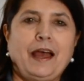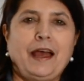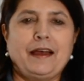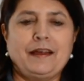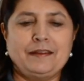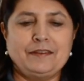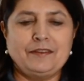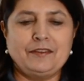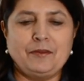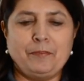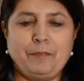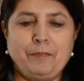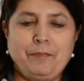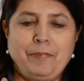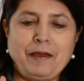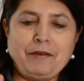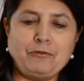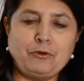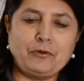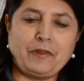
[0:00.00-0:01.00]
and the
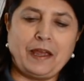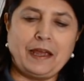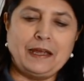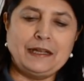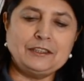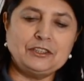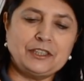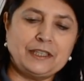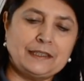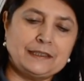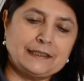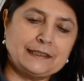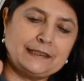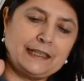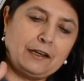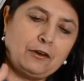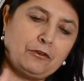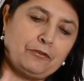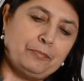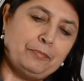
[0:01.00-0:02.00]
beveled edge,
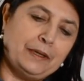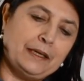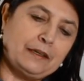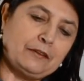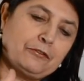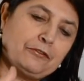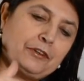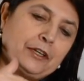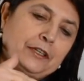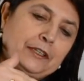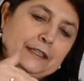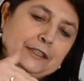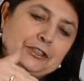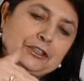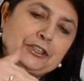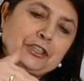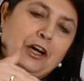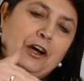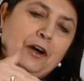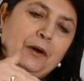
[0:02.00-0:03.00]
instead of being very
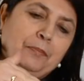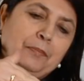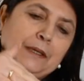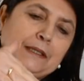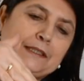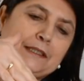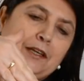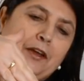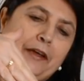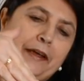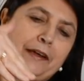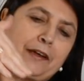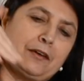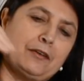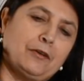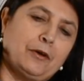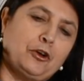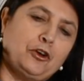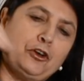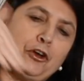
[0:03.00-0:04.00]
sharp, it's like
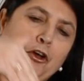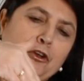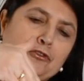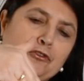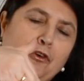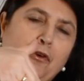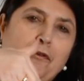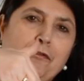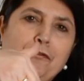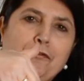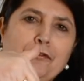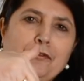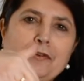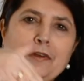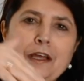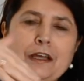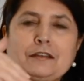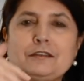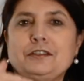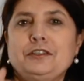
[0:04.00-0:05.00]
cut off,
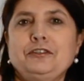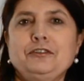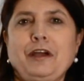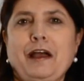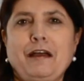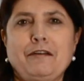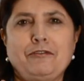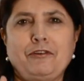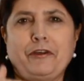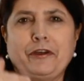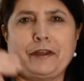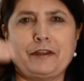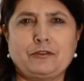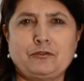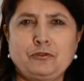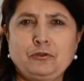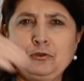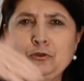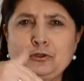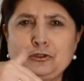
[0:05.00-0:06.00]
and you have like
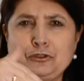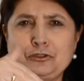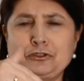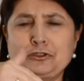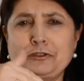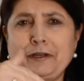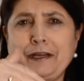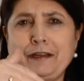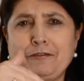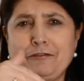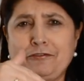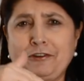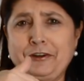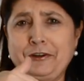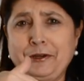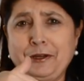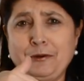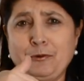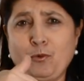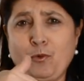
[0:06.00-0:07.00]
two straight,
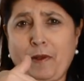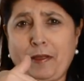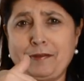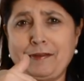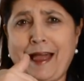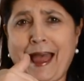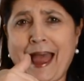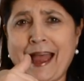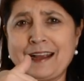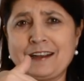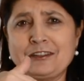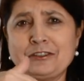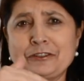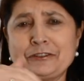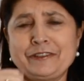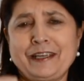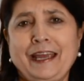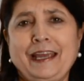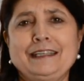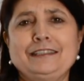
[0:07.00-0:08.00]
very well
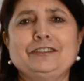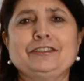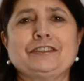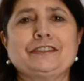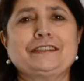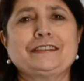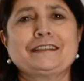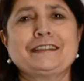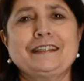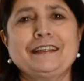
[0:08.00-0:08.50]
angled edges.